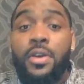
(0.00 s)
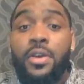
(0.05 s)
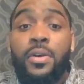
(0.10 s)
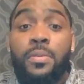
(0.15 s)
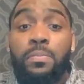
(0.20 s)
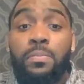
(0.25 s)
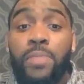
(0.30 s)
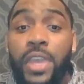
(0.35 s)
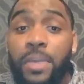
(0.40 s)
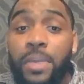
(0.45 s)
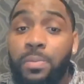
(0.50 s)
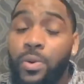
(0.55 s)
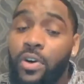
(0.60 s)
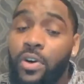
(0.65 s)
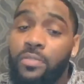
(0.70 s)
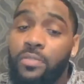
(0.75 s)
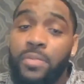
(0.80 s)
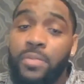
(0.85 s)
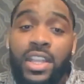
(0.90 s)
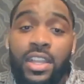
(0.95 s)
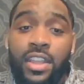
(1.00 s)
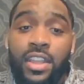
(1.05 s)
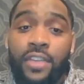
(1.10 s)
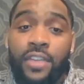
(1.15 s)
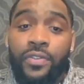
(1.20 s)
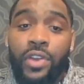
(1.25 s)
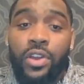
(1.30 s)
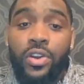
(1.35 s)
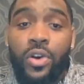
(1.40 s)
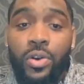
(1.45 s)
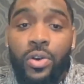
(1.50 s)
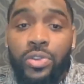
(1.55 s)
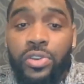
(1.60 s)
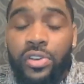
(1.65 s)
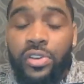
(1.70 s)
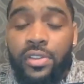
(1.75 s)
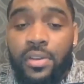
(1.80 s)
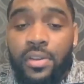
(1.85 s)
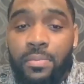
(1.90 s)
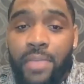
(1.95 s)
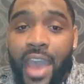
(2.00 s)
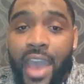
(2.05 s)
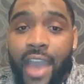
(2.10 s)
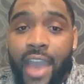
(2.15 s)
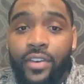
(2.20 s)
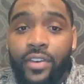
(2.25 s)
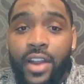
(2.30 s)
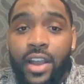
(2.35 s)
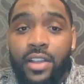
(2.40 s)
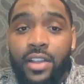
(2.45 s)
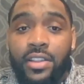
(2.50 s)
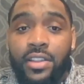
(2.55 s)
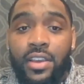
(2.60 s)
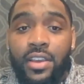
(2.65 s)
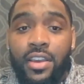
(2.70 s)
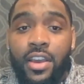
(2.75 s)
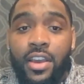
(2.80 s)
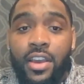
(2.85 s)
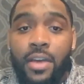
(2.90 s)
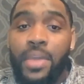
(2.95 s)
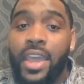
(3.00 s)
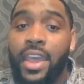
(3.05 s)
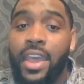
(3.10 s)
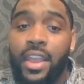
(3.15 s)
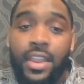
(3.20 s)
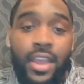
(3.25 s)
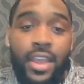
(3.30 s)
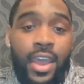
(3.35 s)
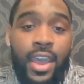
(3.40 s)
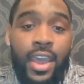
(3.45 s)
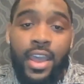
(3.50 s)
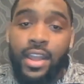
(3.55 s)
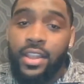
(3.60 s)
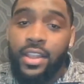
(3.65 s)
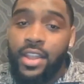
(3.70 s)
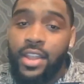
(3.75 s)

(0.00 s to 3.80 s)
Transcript: people of many different cultures and backgrounds to come in and